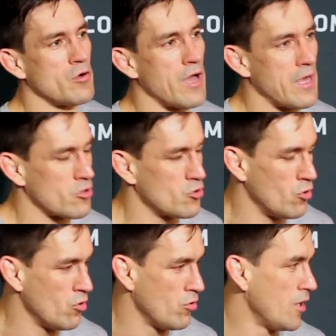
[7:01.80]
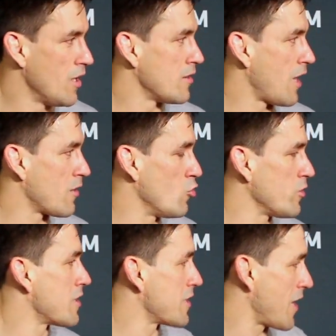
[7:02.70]
you guys know that
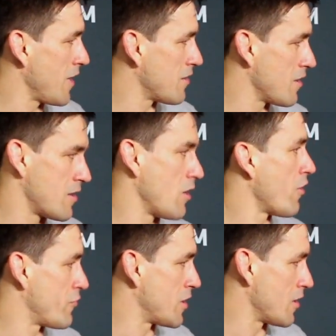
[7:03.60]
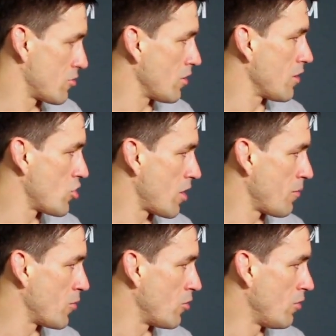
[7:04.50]
who decides is the UFC, is not the
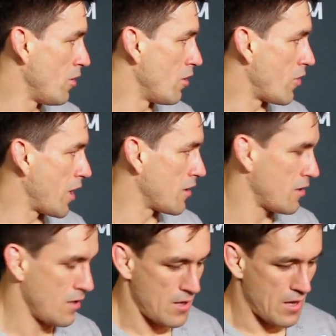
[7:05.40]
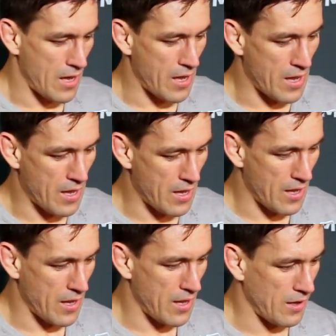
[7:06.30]
champion, right?
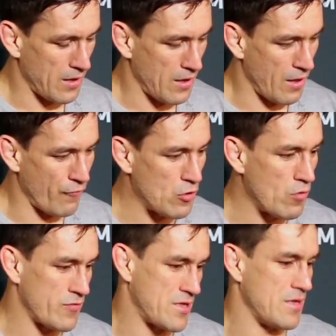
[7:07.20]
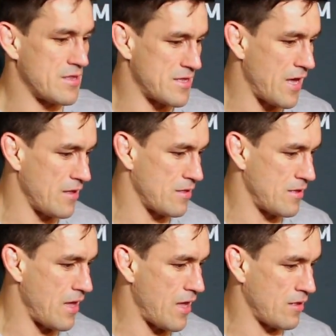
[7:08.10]
And if UFC
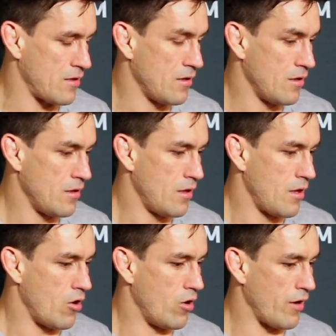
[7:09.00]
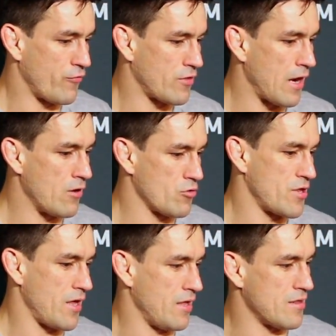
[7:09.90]
decides that or if Tyron
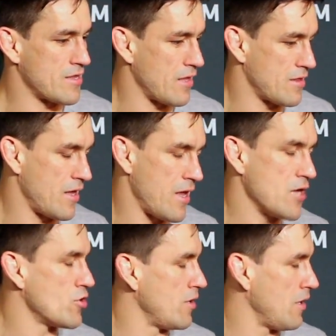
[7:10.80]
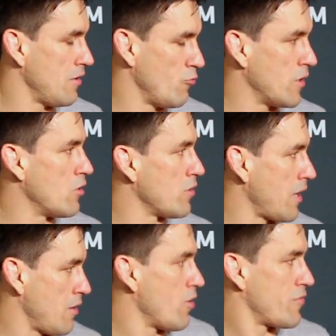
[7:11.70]
say he decides that, actually we know
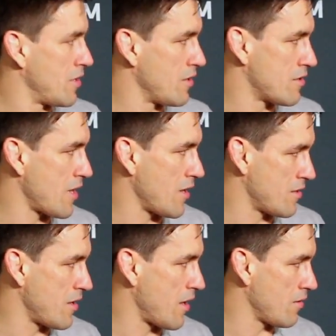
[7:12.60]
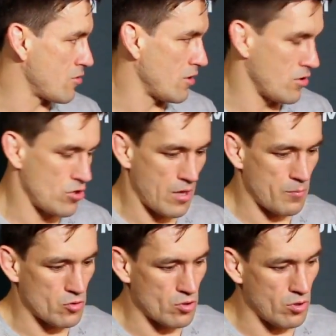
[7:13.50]
that UFC decides that. It's not the
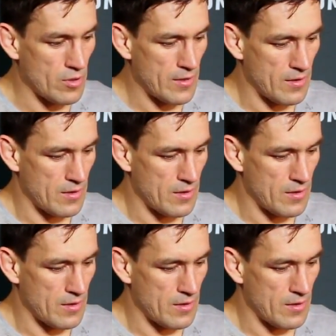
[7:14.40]
champion. So,